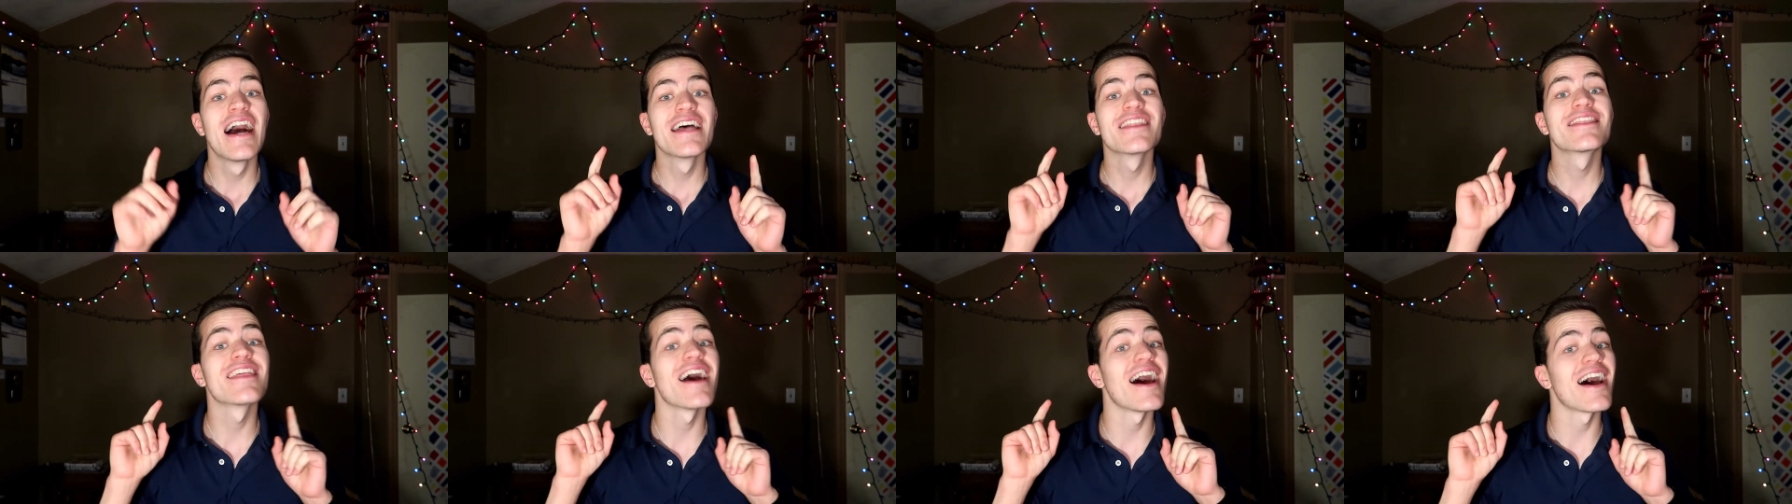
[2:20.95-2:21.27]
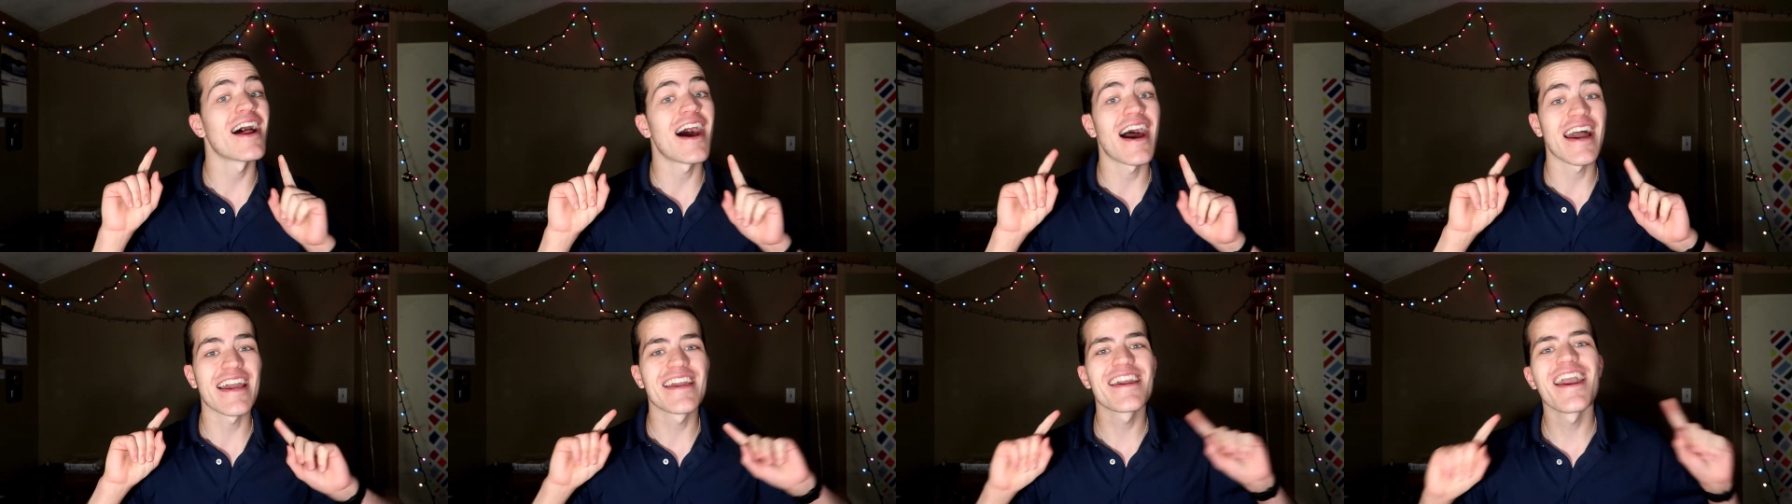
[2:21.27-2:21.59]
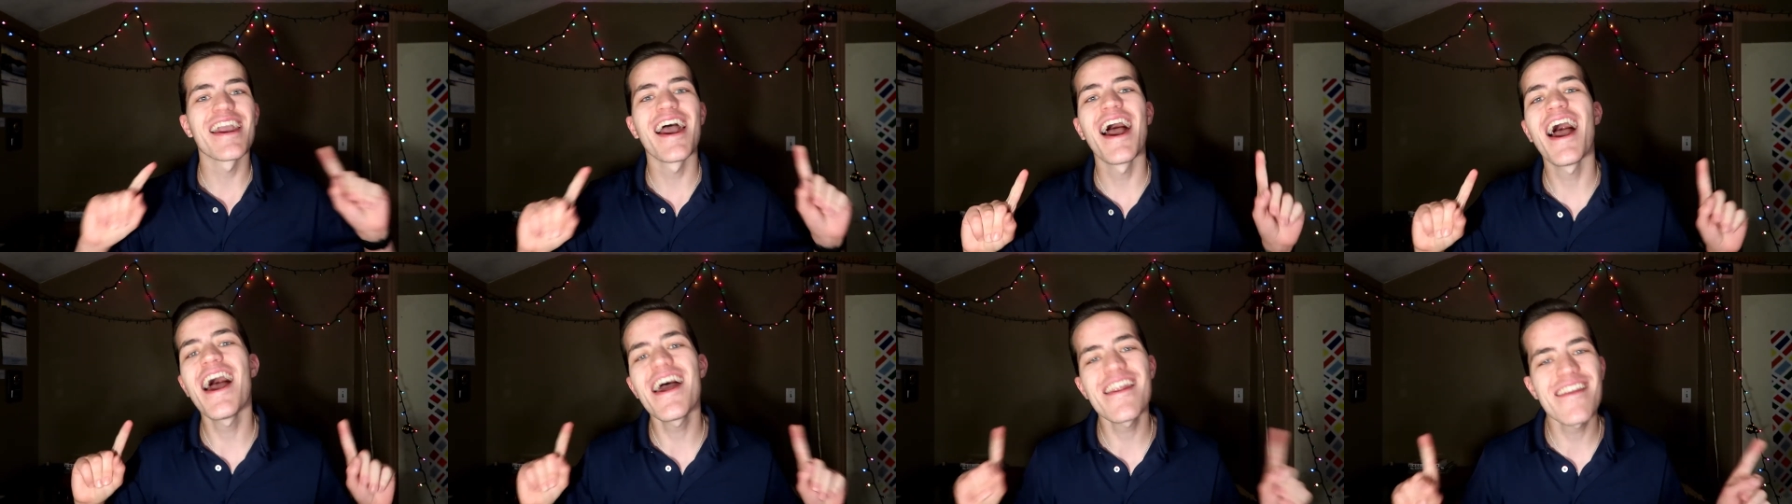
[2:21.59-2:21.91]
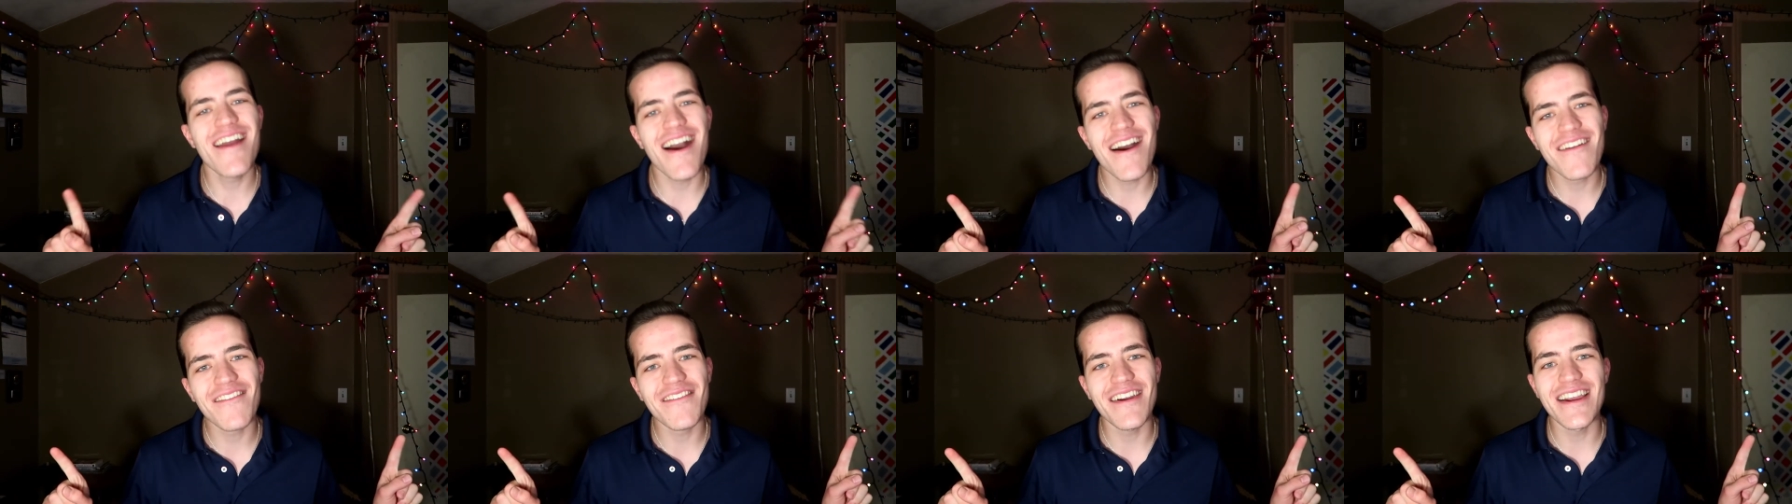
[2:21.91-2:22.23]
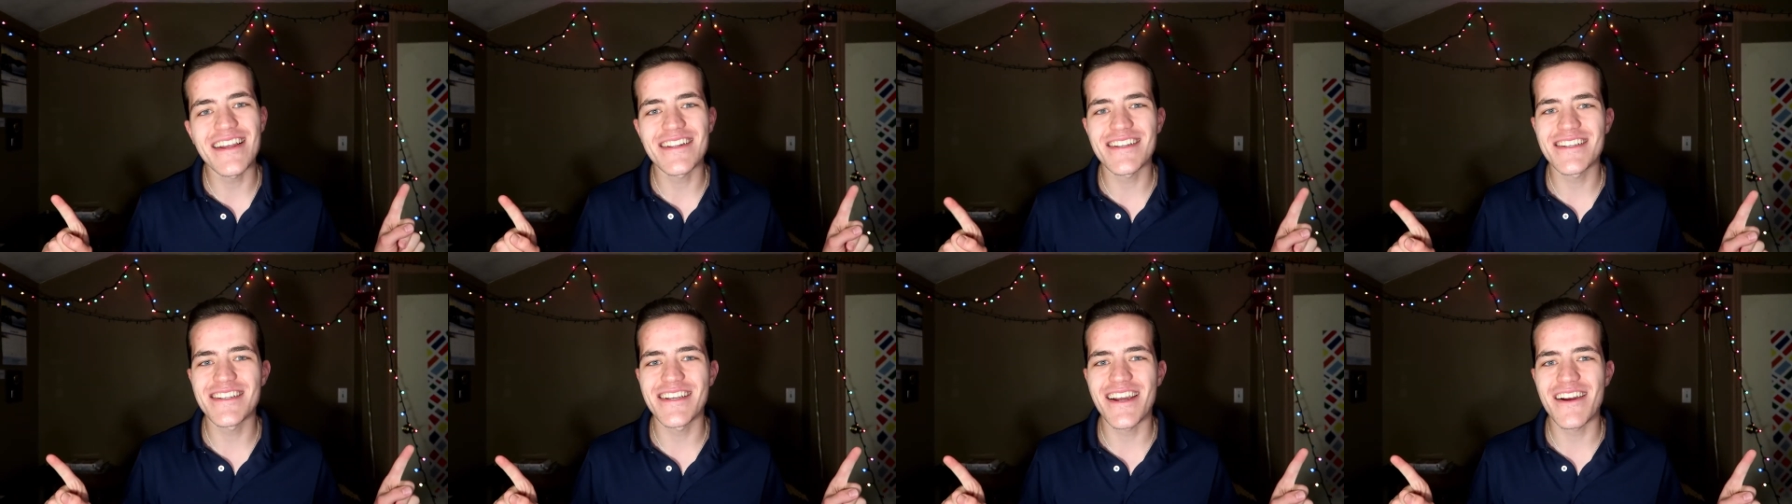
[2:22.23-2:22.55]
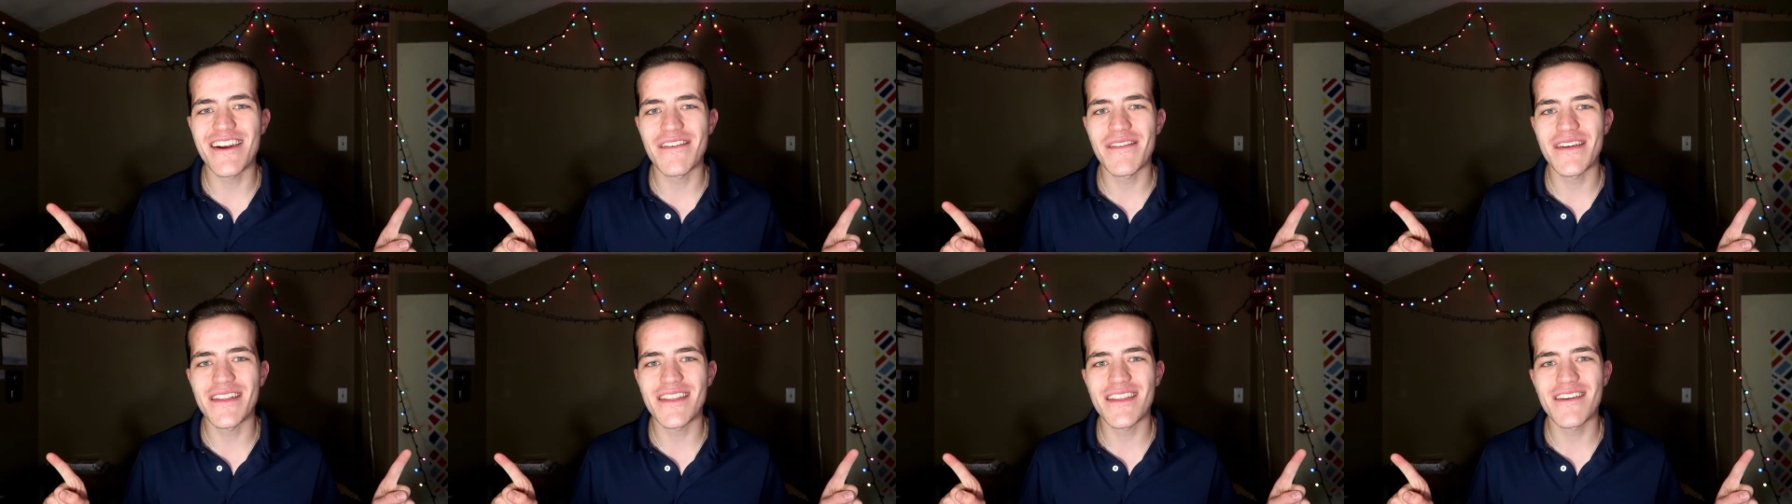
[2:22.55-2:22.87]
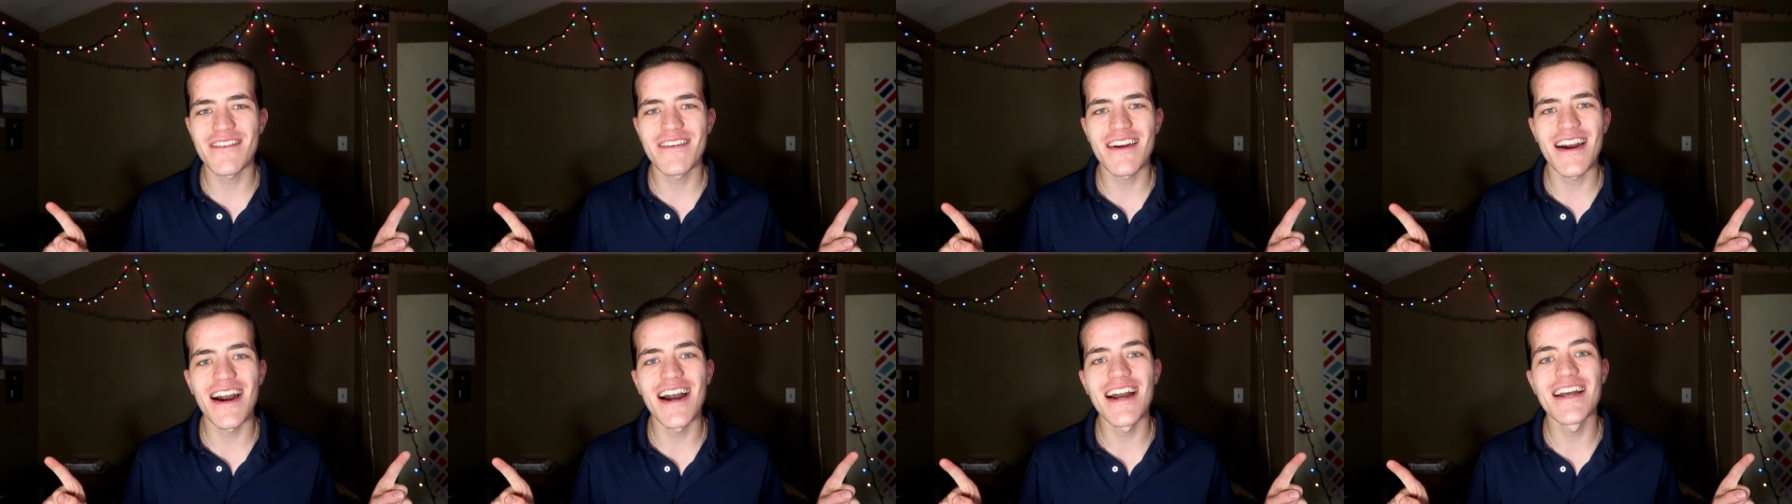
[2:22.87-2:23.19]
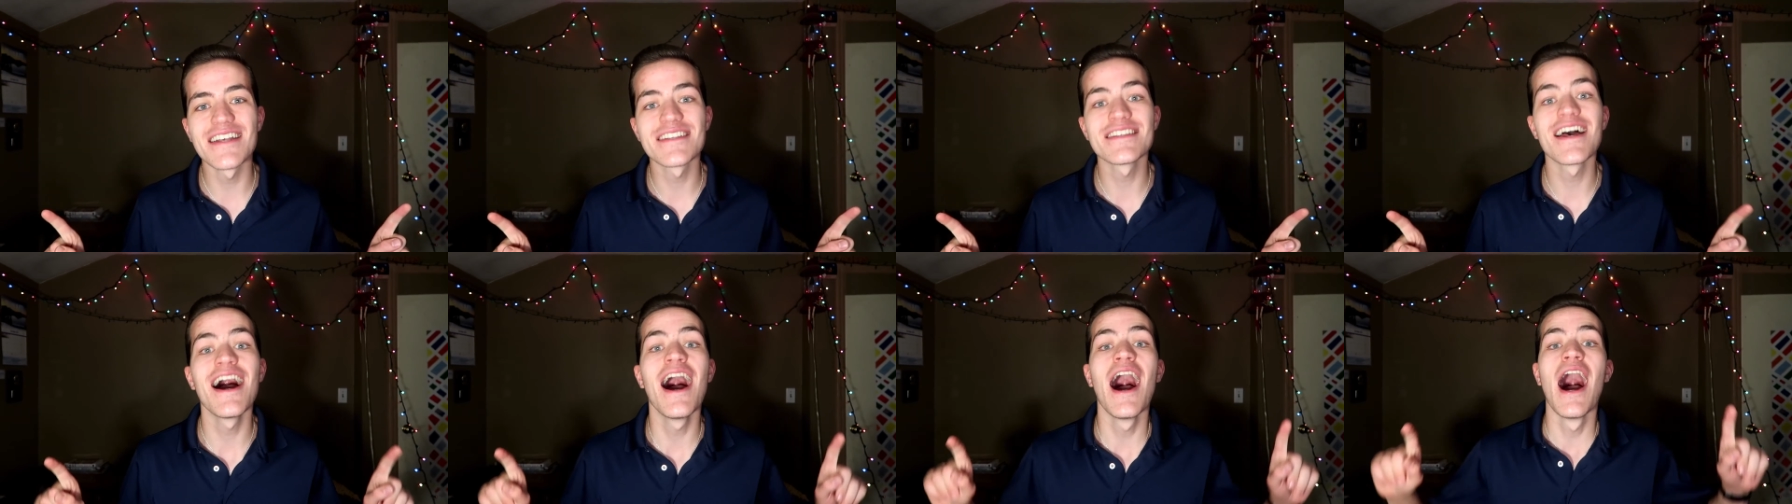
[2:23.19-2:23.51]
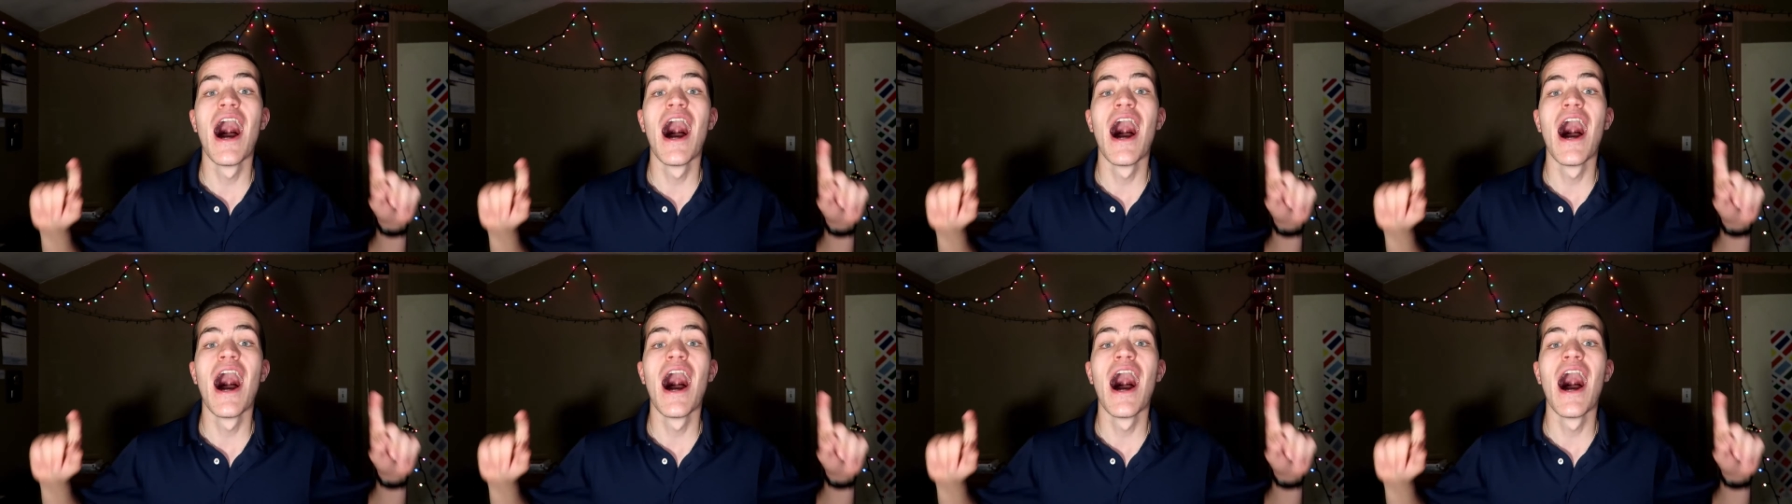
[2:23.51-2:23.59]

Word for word: that I cannot wait to share with you guys.